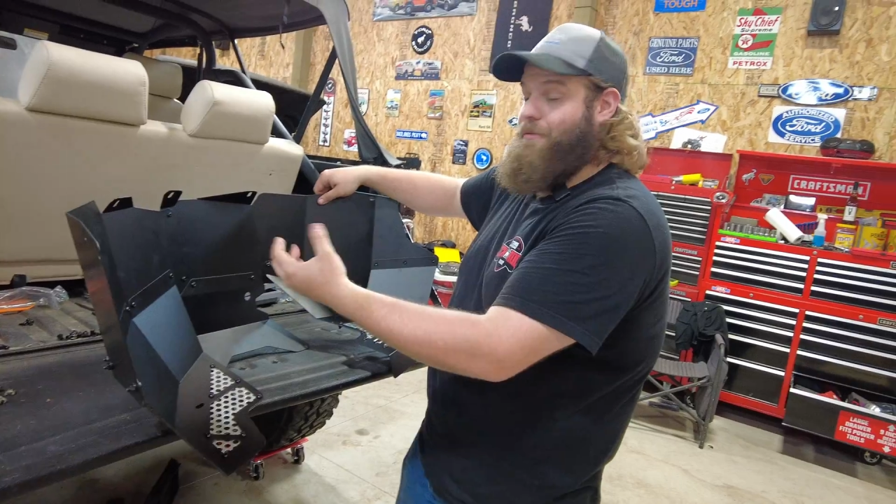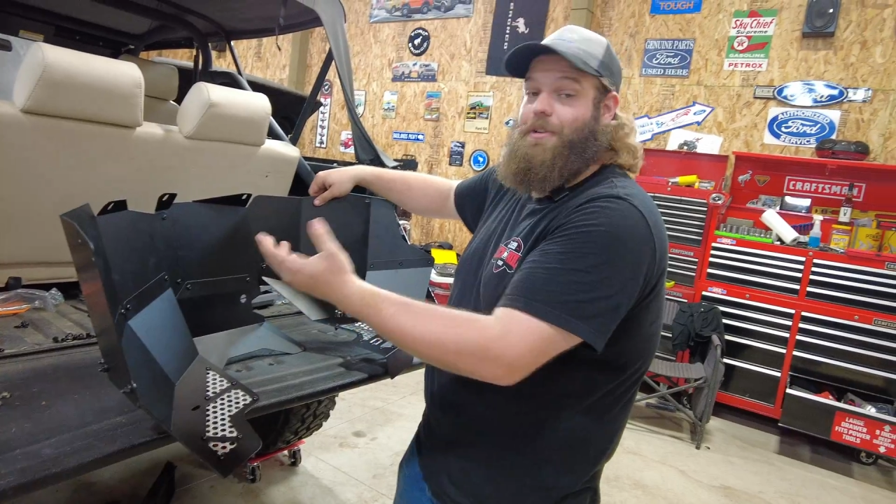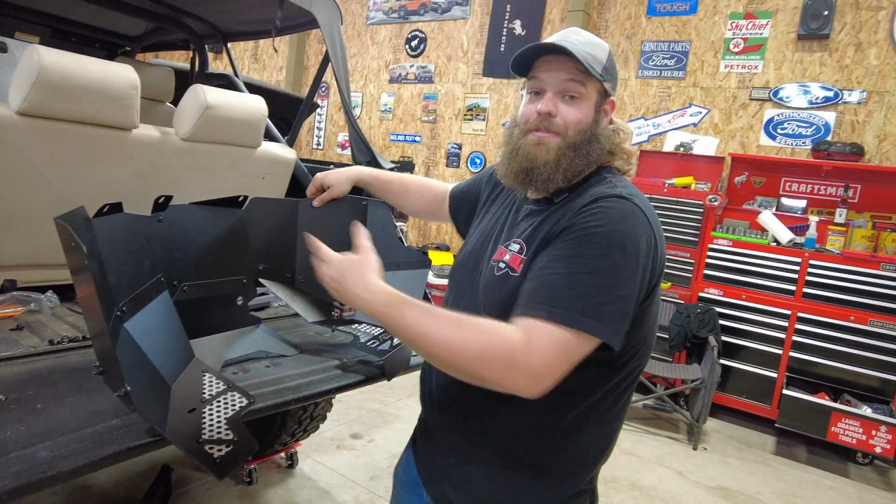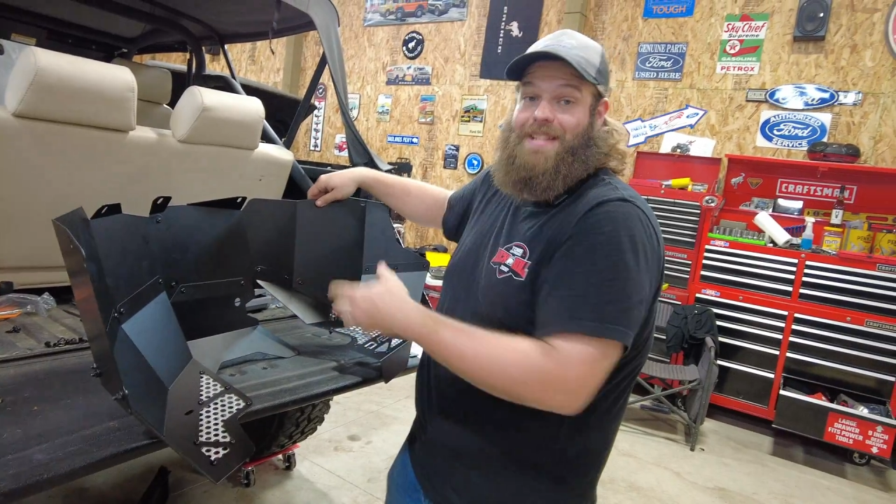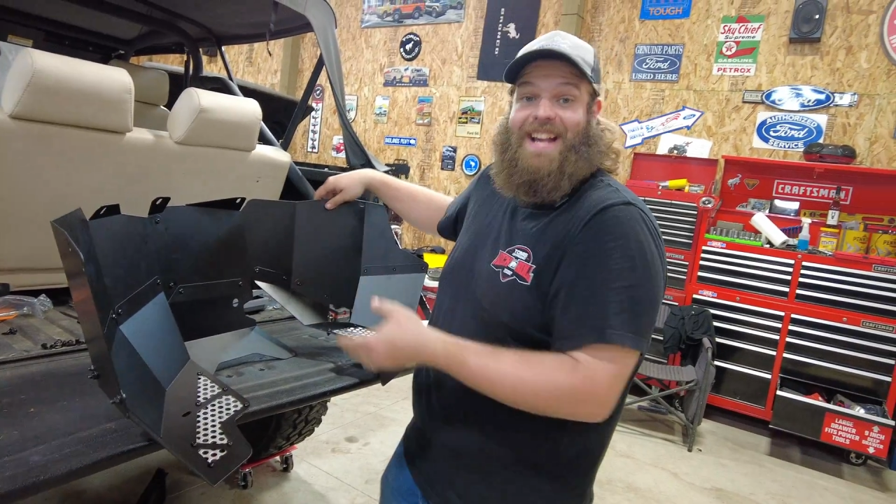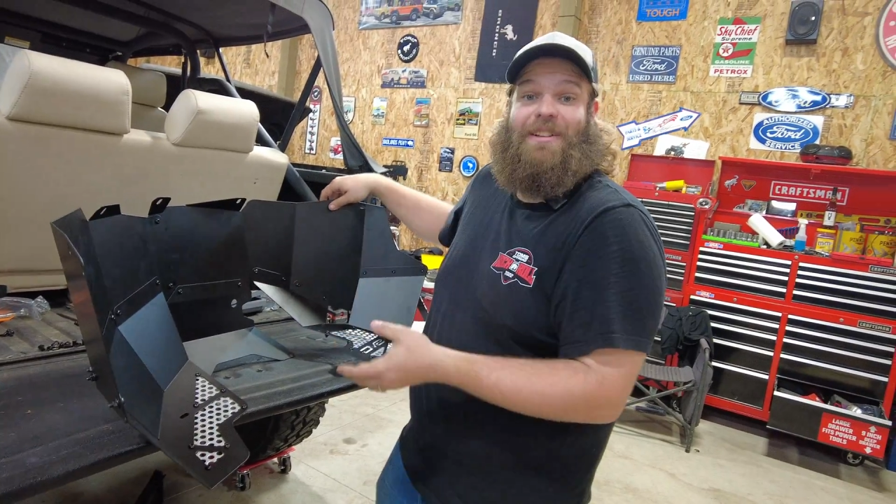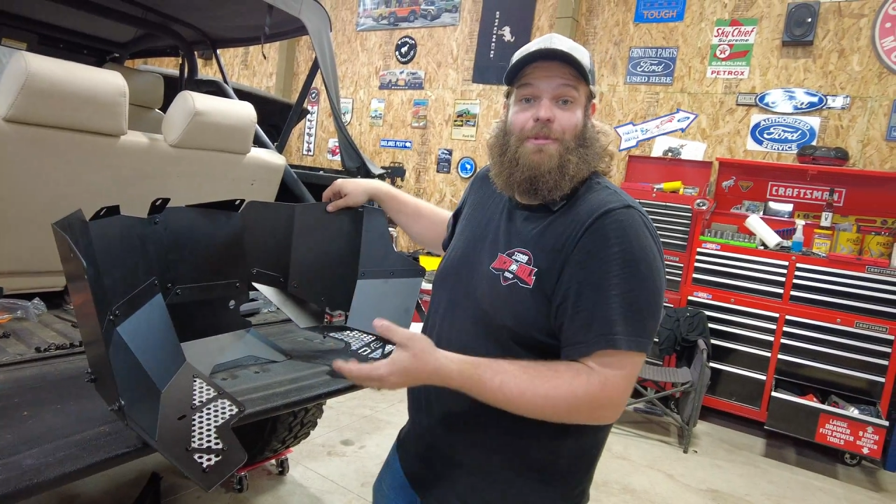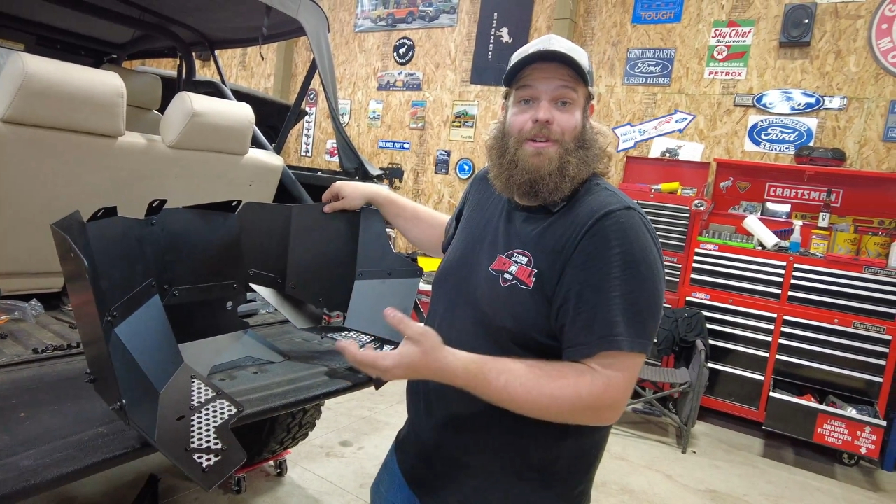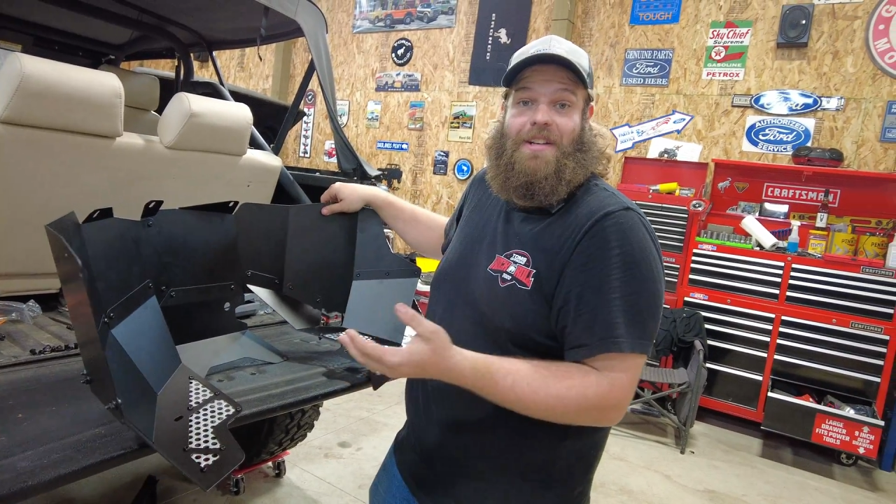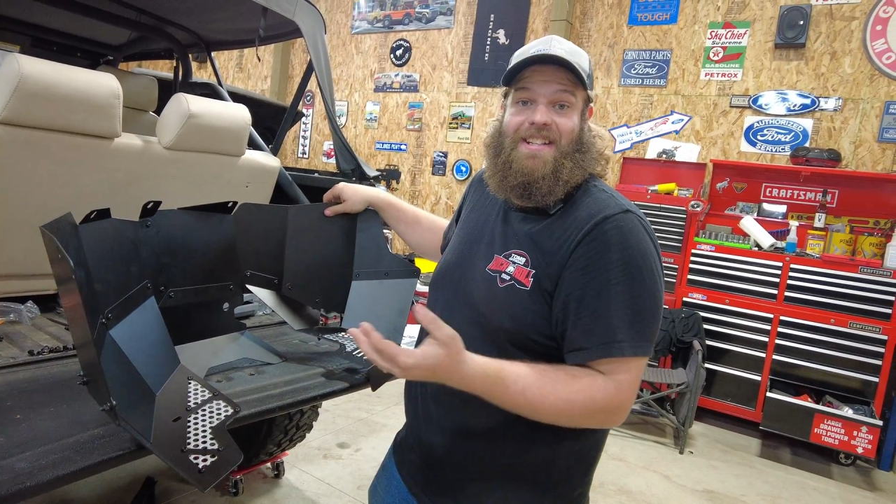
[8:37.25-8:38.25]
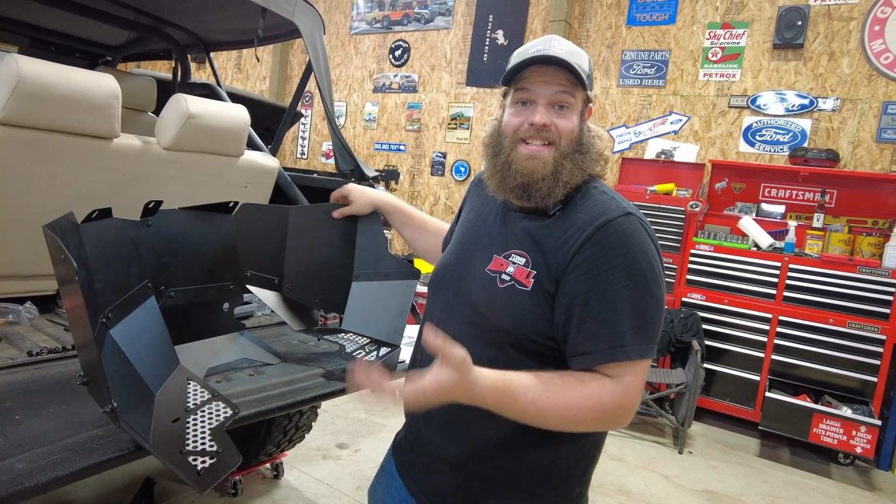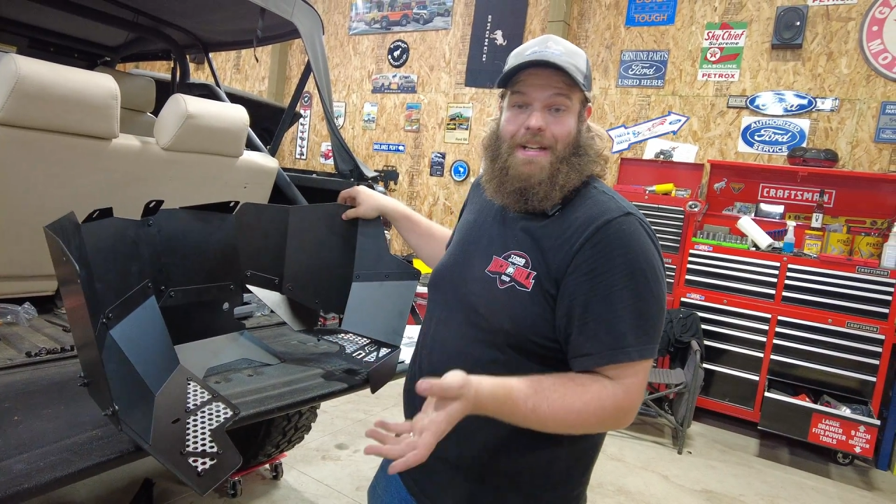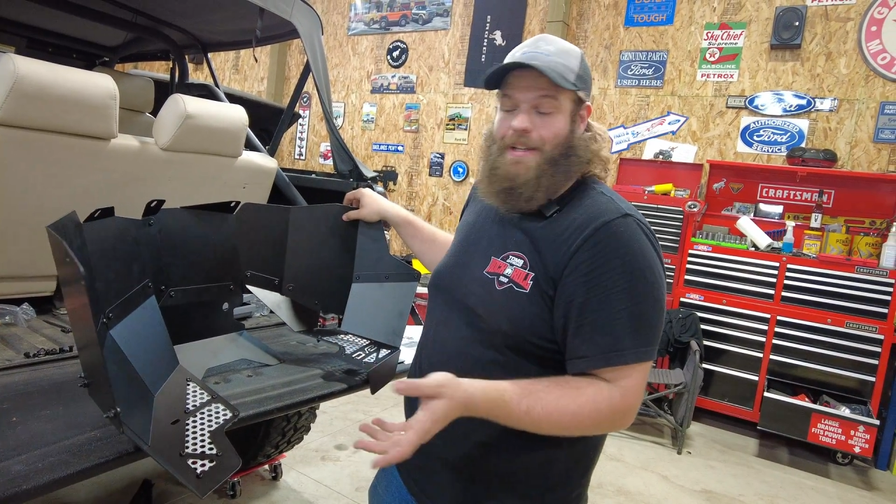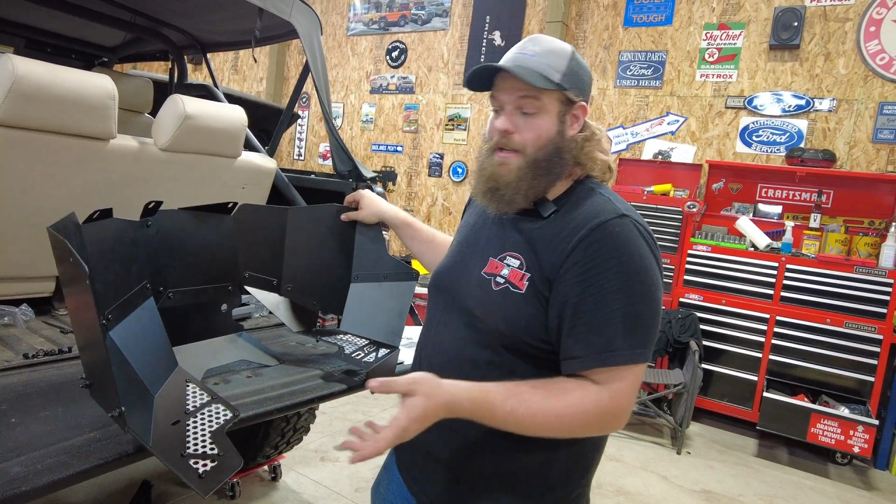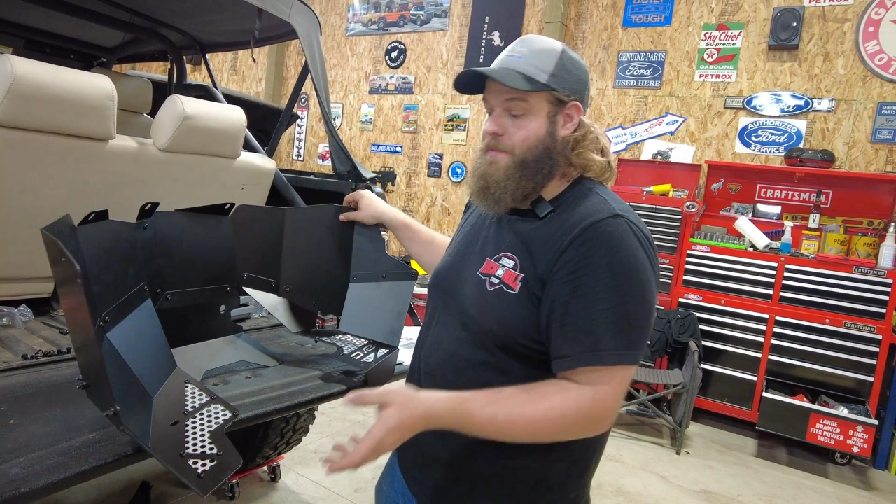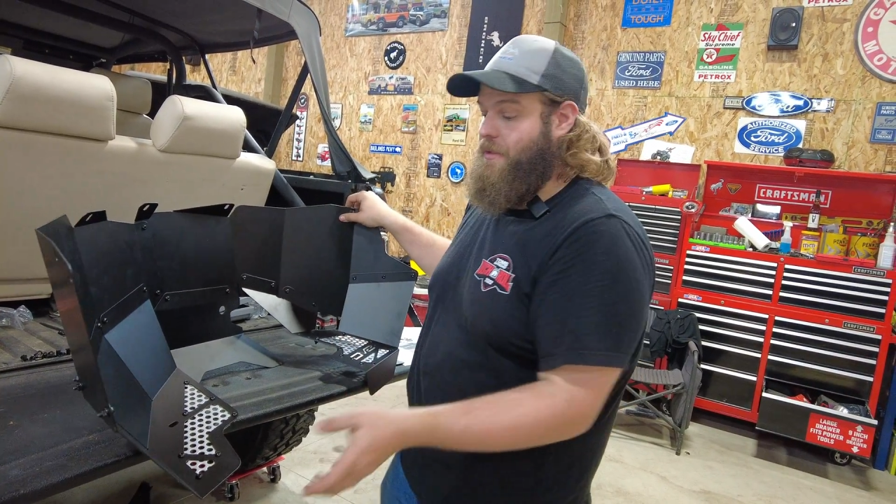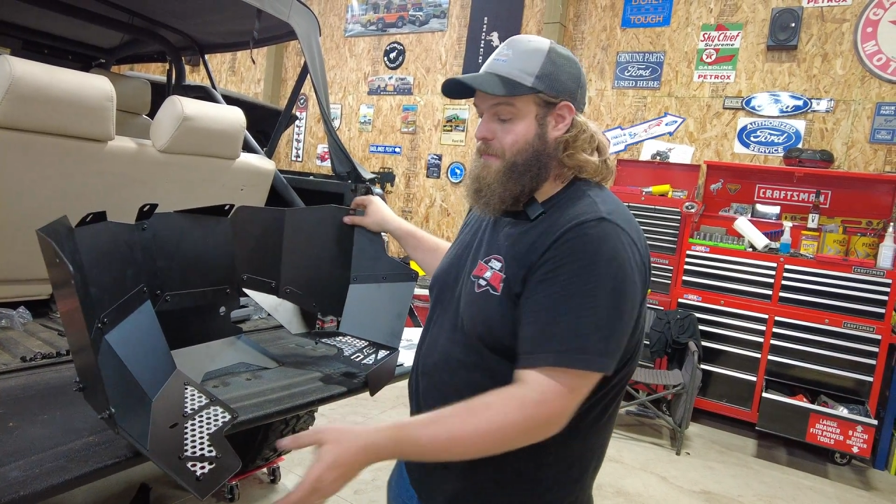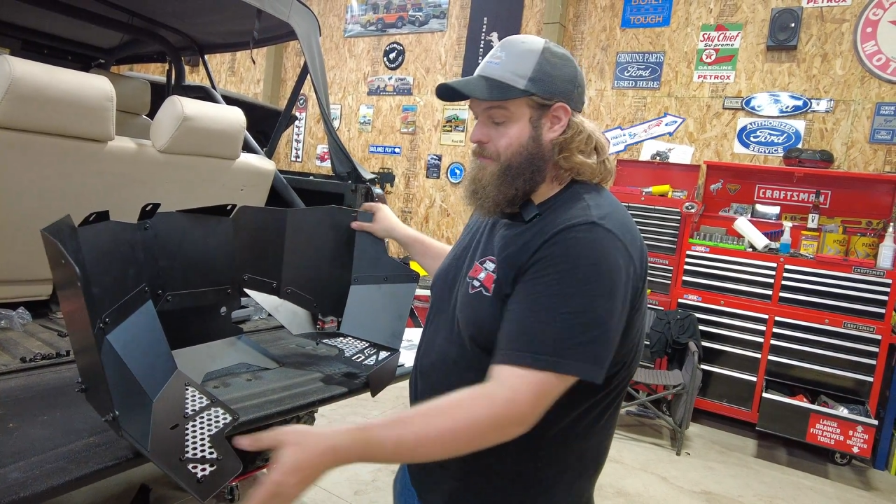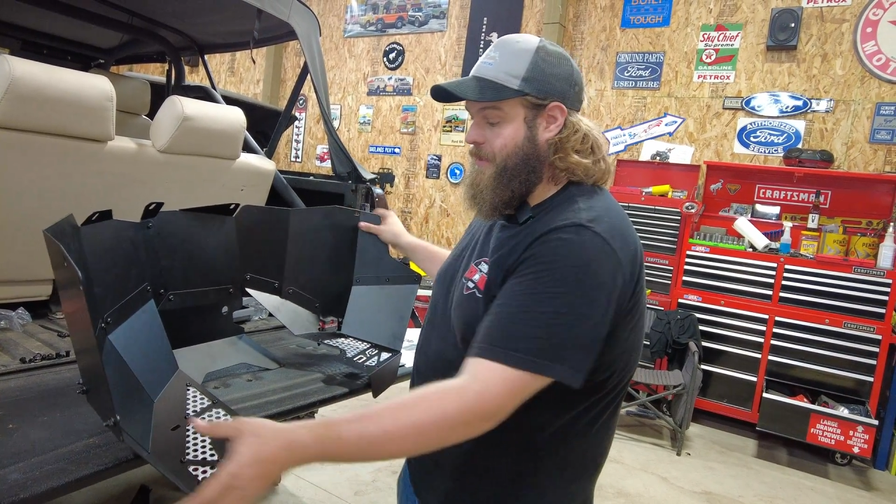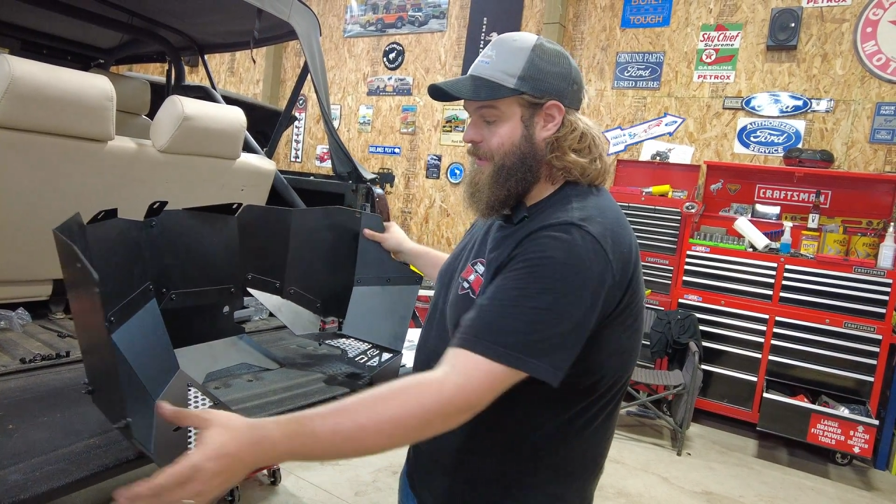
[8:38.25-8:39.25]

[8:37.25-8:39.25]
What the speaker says: know exactly where you need to tighten it up to.